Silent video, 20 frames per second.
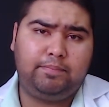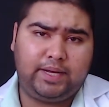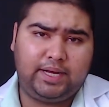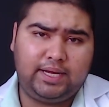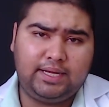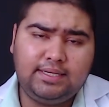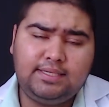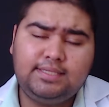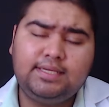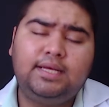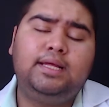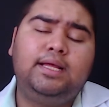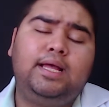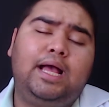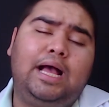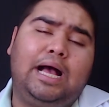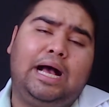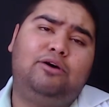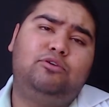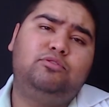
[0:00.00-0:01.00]
but
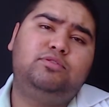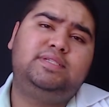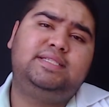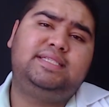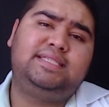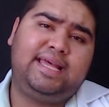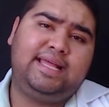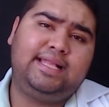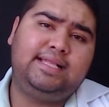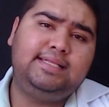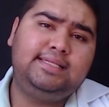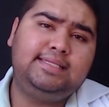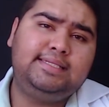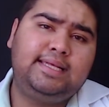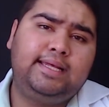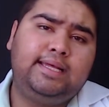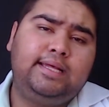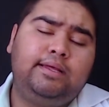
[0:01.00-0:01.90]
how cells